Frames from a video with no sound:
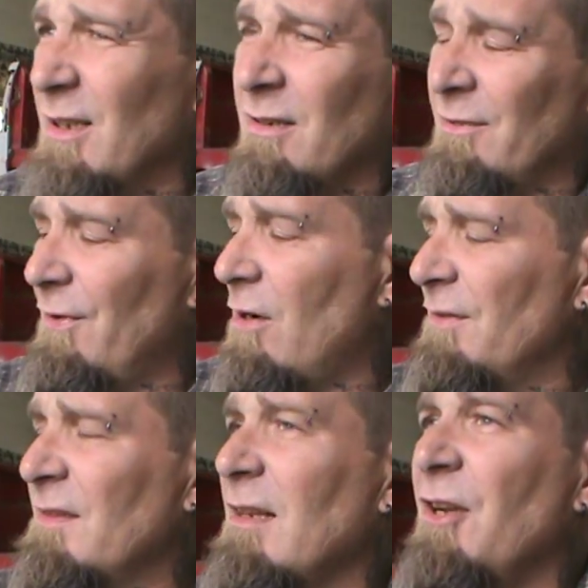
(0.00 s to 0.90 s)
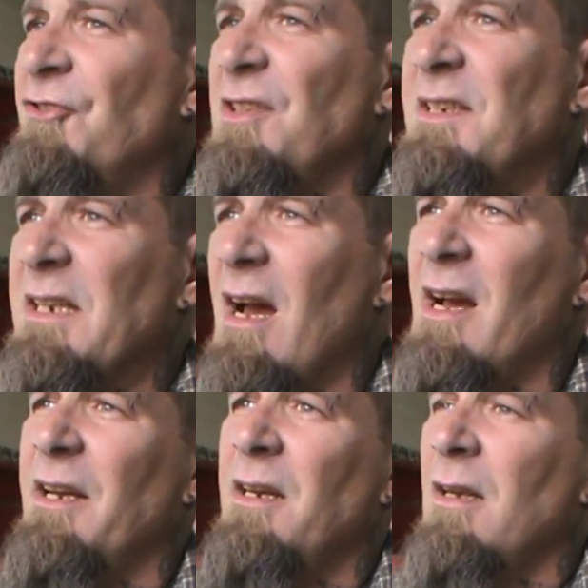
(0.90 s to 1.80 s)
and DeValvis
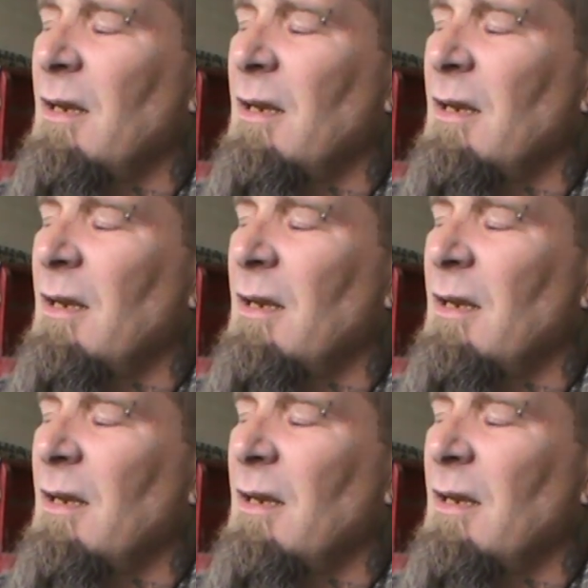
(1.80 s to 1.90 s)
GTI,